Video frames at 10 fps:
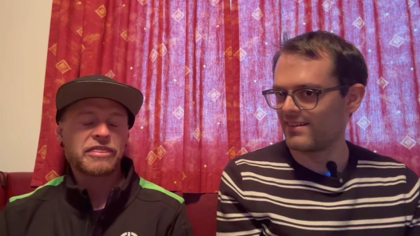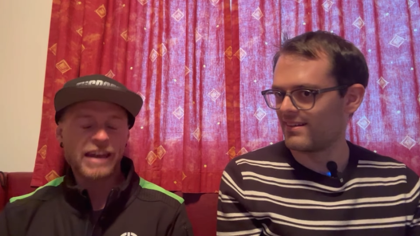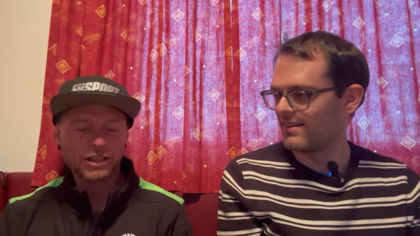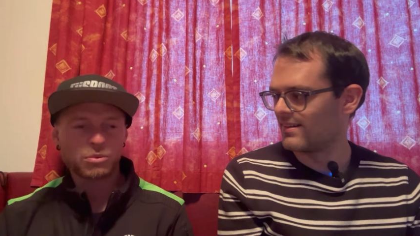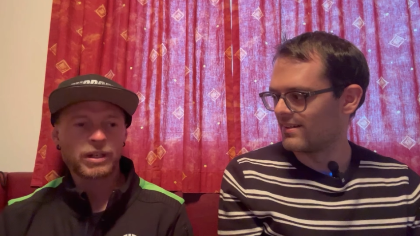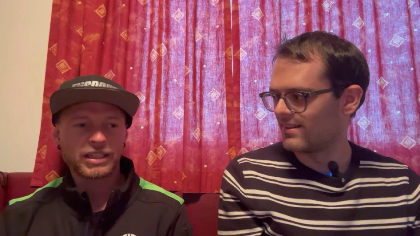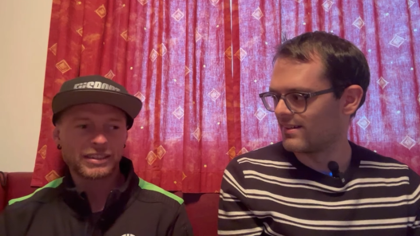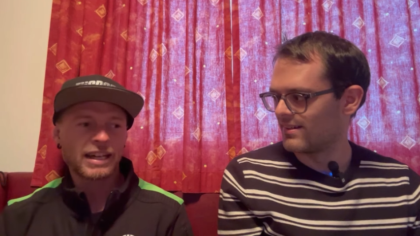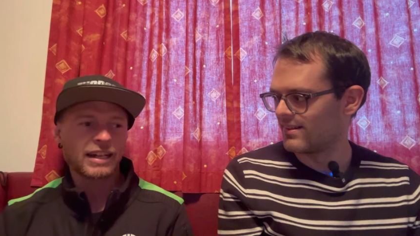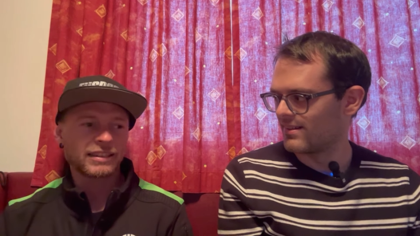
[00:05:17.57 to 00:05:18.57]
Speaker 1: that's when it
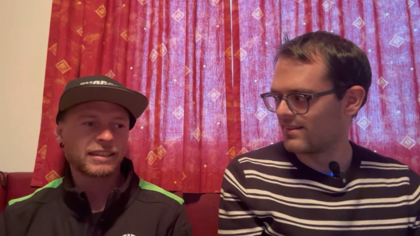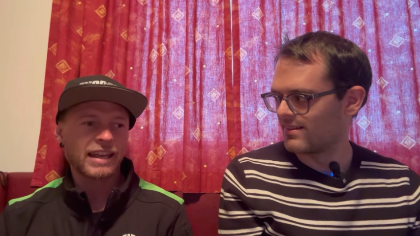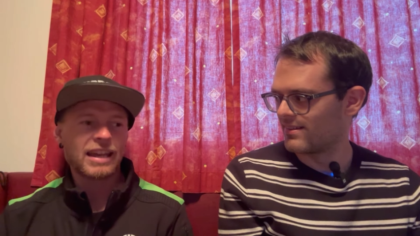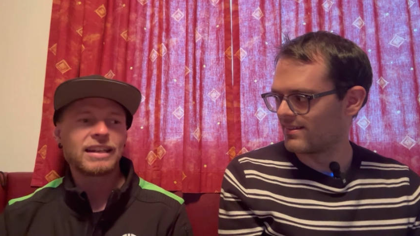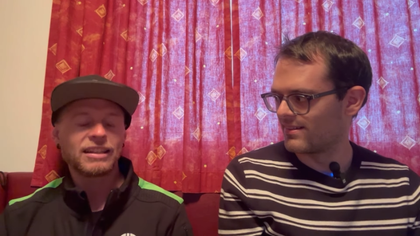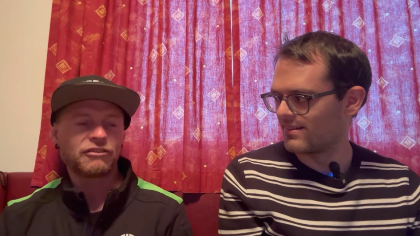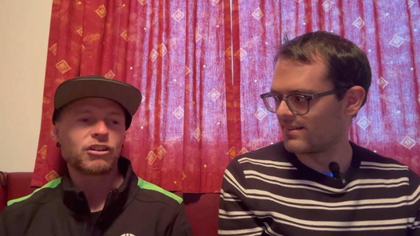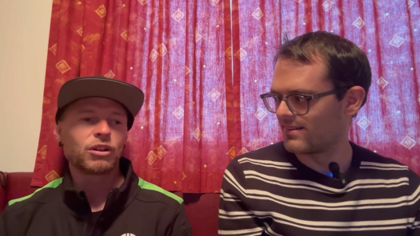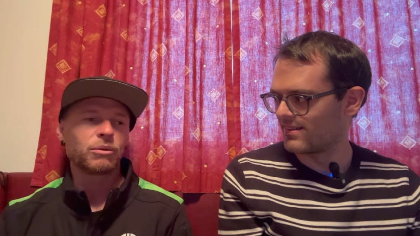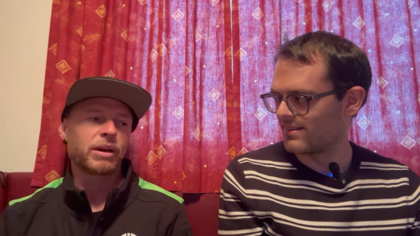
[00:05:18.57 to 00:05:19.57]
starts getting
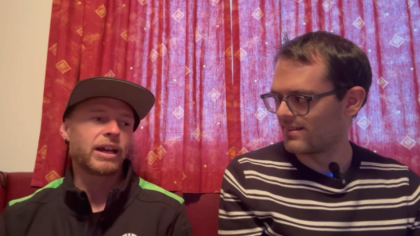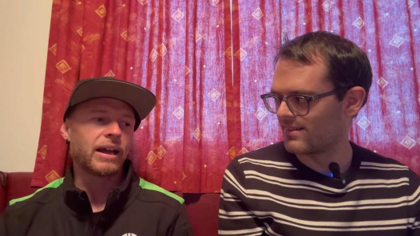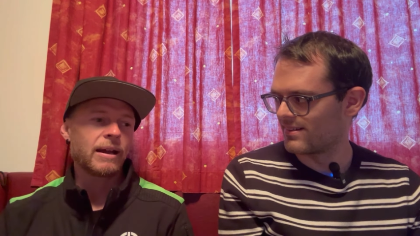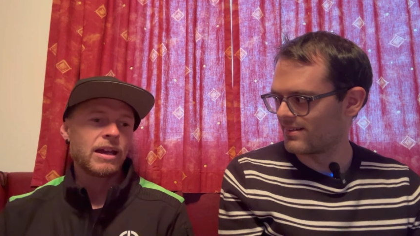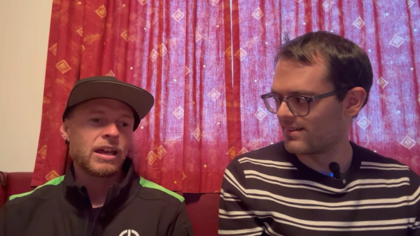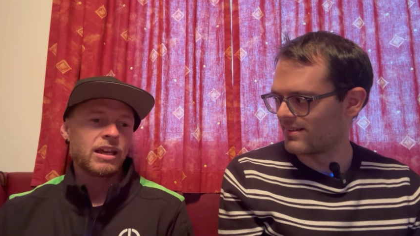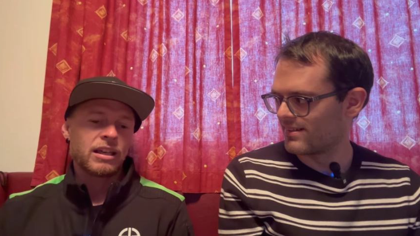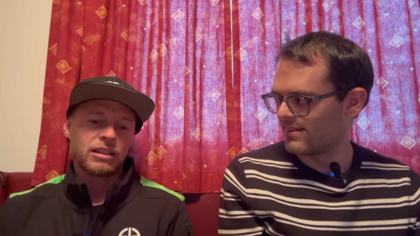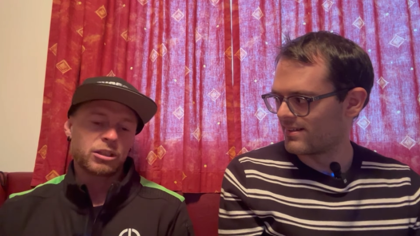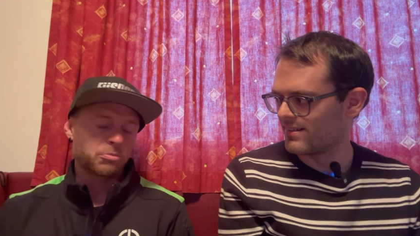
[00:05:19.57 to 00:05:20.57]
difficult. Where
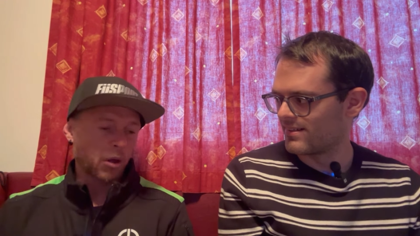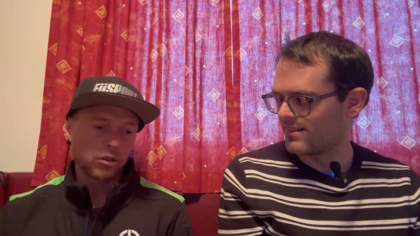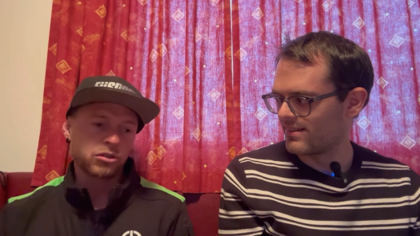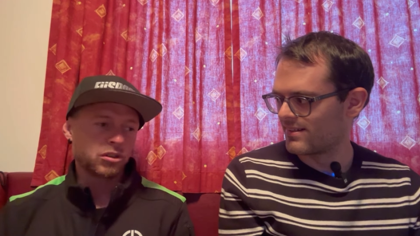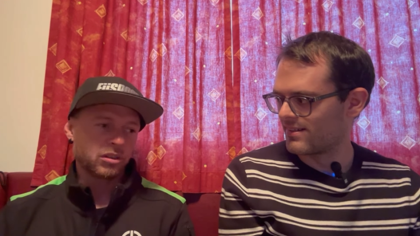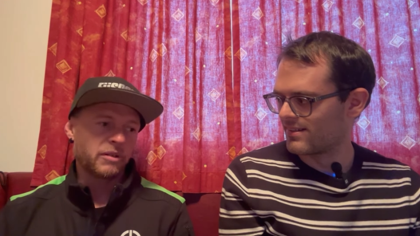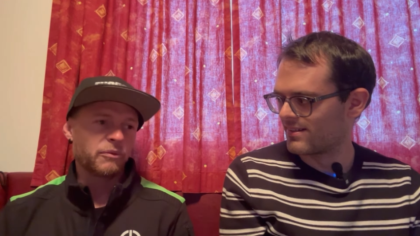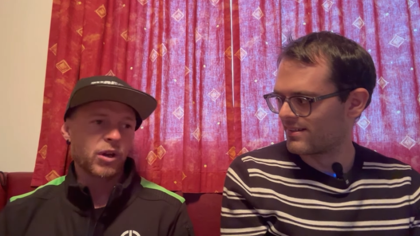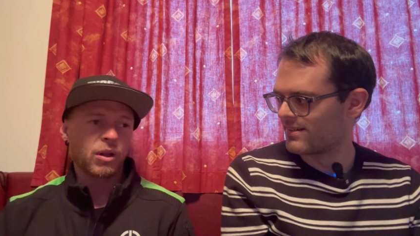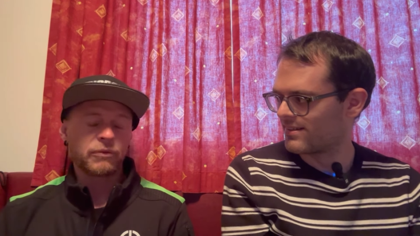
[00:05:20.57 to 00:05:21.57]
sponsors are
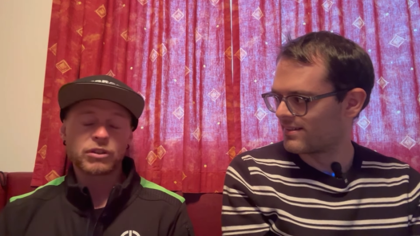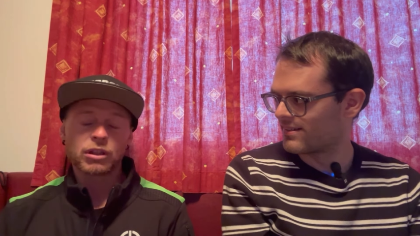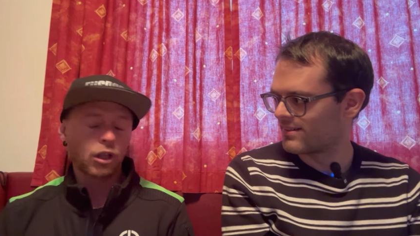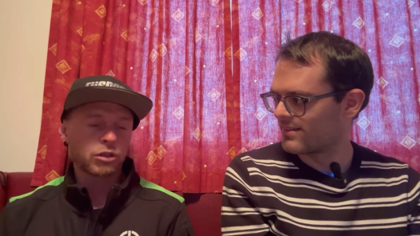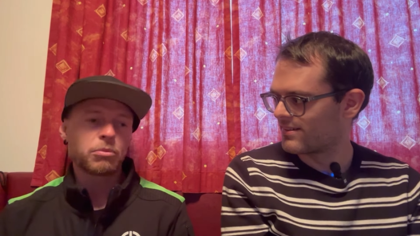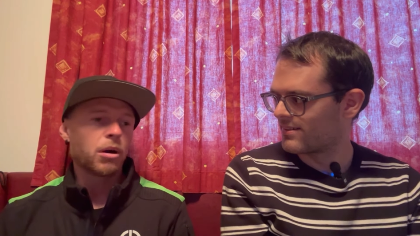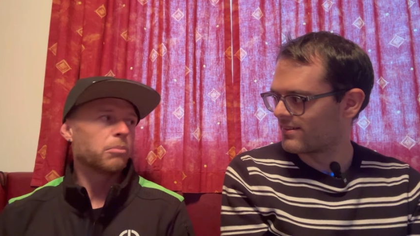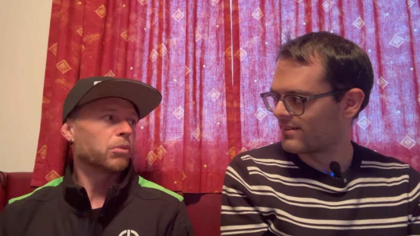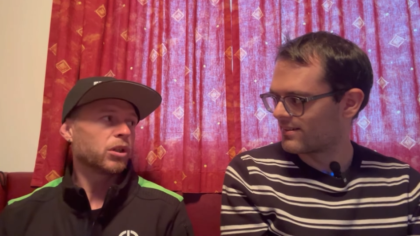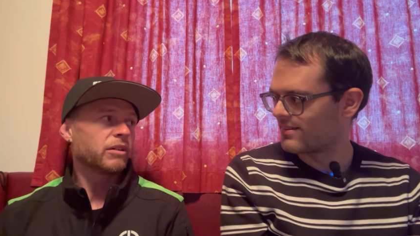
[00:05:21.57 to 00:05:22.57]
involved, there's lots
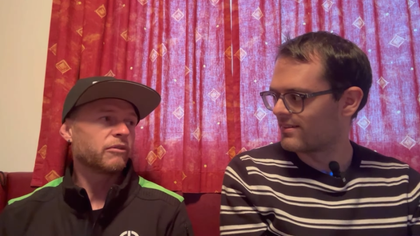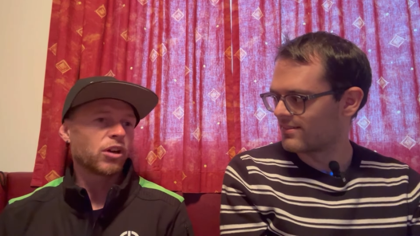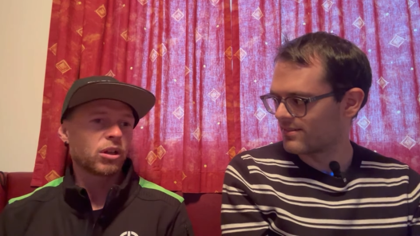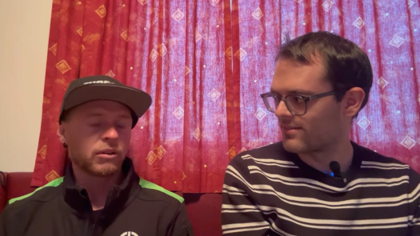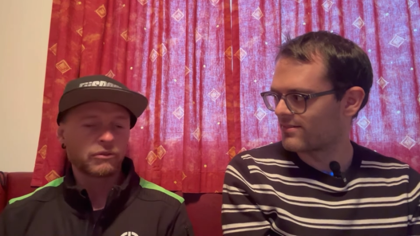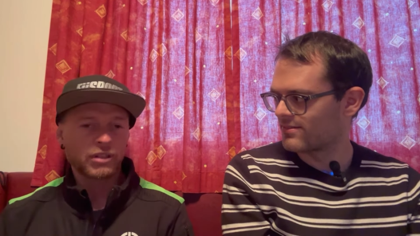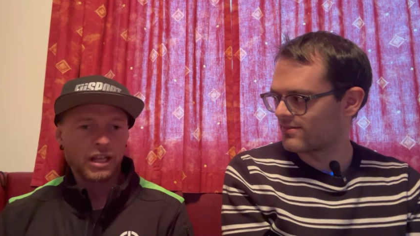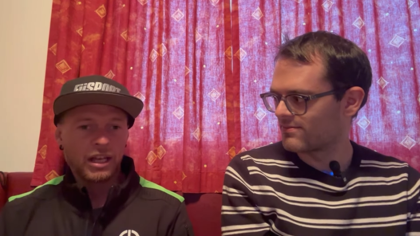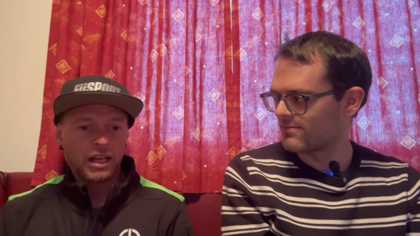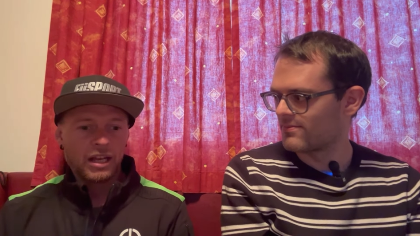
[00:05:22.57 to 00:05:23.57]
more money involved,
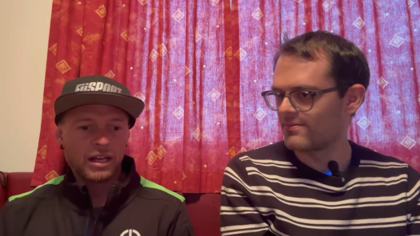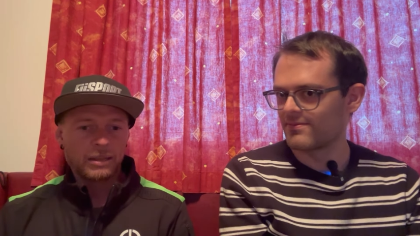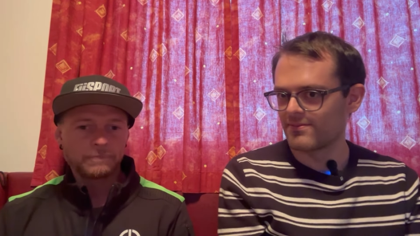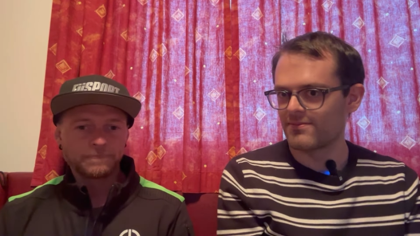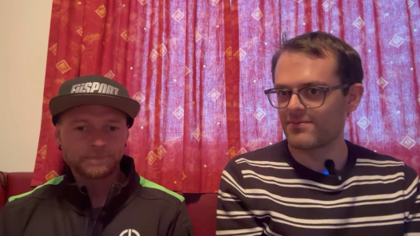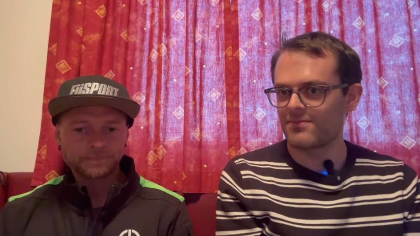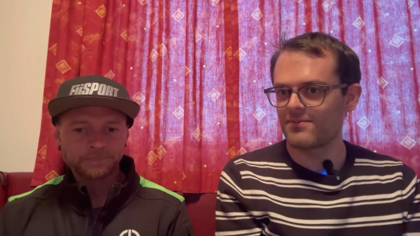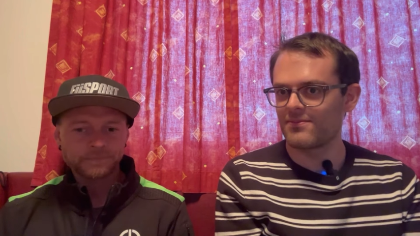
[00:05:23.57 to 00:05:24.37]
and